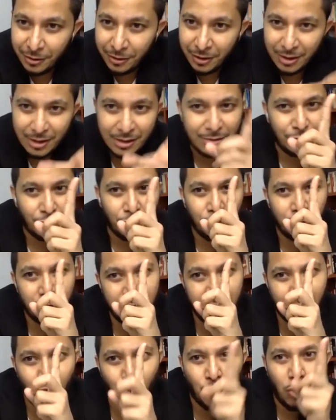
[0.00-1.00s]
There's only
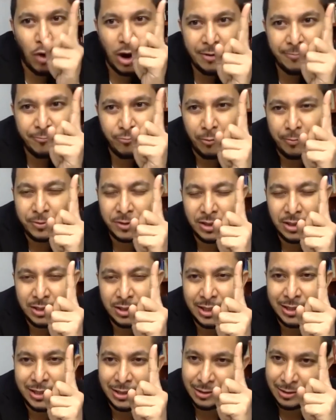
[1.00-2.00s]
one property that
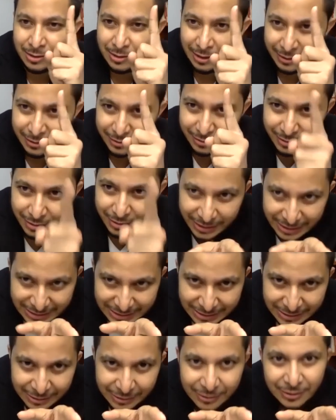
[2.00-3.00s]
is like this.